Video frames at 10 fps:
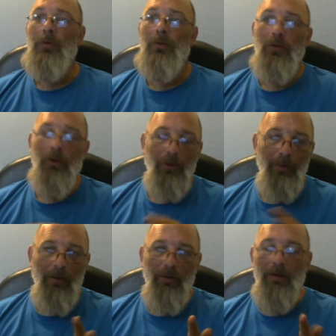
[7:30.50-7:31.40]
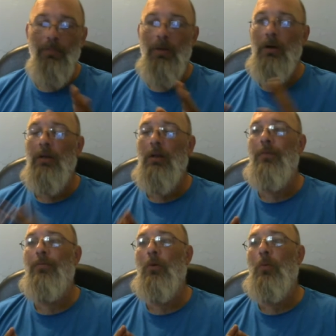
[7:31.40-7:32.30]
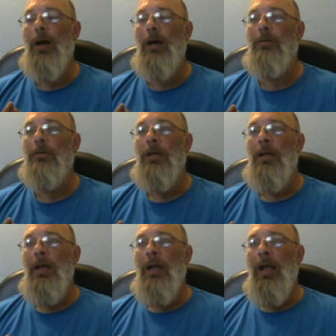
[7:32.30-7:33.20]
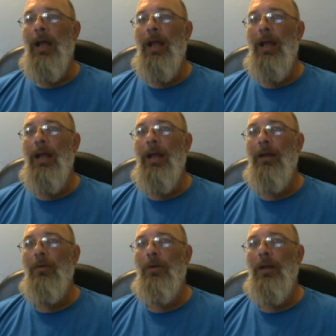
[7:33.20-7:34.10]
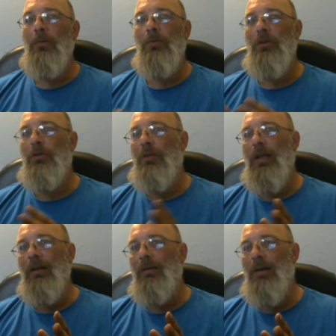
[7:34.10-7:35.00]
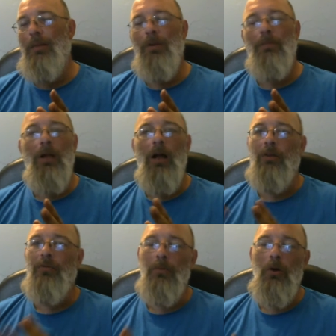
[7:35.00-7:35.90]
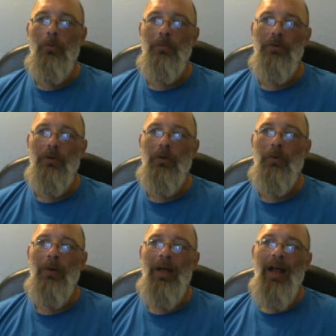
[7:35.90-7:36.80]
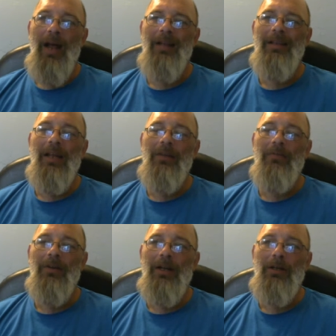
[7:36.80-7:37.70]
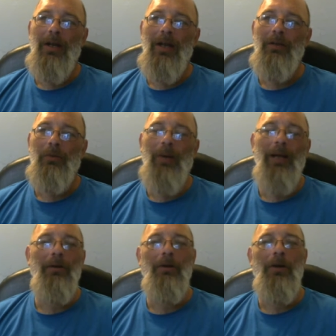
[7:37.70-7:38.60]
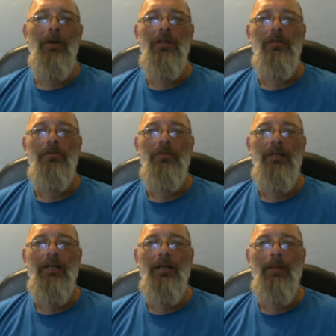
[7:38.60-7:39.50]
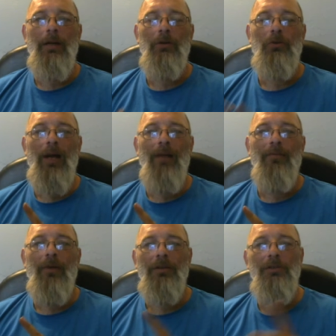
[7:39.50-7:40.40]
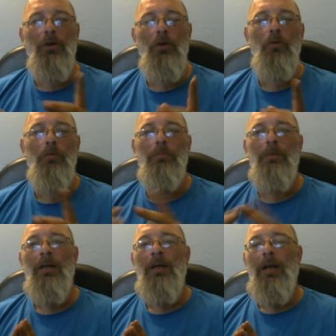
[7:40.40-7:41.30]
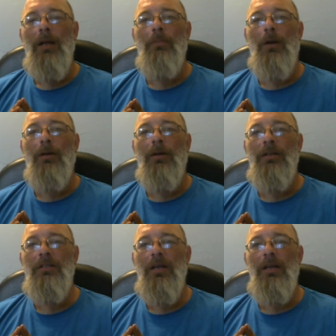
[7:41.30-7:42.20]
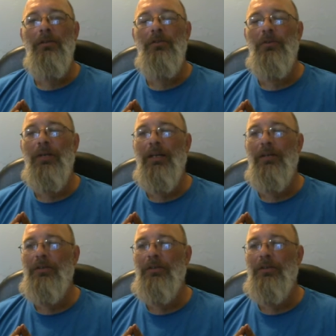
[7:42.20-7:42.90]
Took her around in a parking lot for a while, and it was just like a couple of blocks from home. So at the end of it, I directed her onto the street, and I made her drive us home and park on the side of the street.